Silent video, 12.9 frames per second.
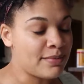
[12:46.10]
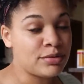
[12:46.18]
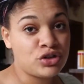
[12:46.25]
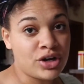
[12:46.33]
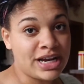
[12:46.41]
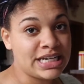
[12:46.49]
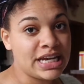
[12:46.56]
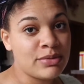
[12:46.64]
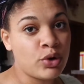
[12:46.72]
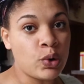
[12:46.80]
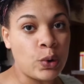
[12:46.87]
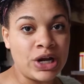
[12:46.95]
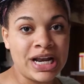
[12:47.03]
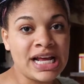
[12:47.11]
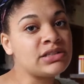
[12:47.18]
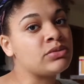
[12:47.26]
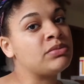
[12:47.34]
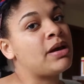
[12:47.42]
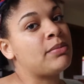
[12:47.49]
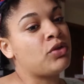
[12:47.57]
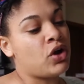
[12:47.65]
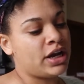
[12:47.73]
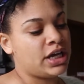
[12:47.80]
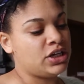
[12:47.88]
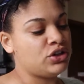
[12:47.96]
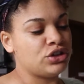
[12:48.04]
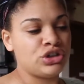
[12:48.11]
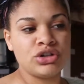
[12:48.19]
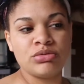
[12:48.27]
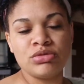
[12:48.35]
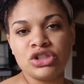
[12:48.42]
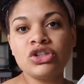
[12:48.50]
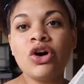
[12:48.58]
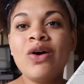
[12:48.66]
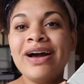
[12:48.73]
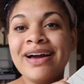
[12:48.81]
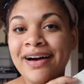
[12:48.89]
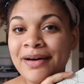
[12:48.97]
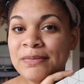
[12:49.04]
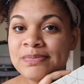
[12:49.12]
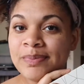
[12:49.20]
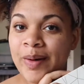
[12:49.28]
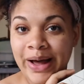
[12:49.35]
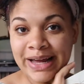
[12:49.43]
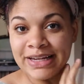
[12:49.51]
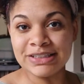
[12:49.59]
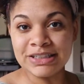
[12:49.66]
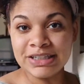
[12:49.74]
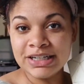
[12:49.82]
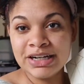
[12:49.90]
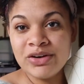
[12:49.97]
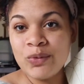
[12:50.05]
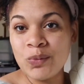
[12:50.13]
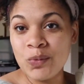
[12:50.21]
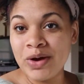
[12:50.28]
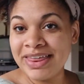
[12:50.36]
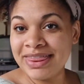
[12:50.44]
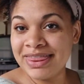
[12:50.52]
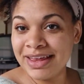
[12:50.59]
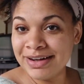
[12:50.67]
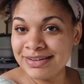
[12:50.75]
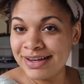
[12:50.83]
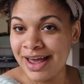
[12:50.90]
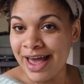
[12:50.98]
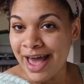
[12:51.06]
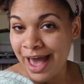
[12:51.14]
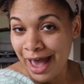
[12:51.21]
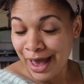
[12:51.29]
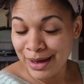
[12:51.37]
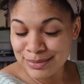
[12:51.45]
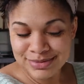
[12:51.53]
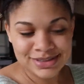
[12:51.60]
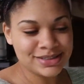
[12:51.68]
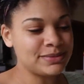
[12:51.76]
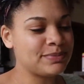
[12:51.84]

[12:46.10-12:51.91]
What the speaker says: been trying to get more organized with my blog and YouTube, so I got a binder with tabs.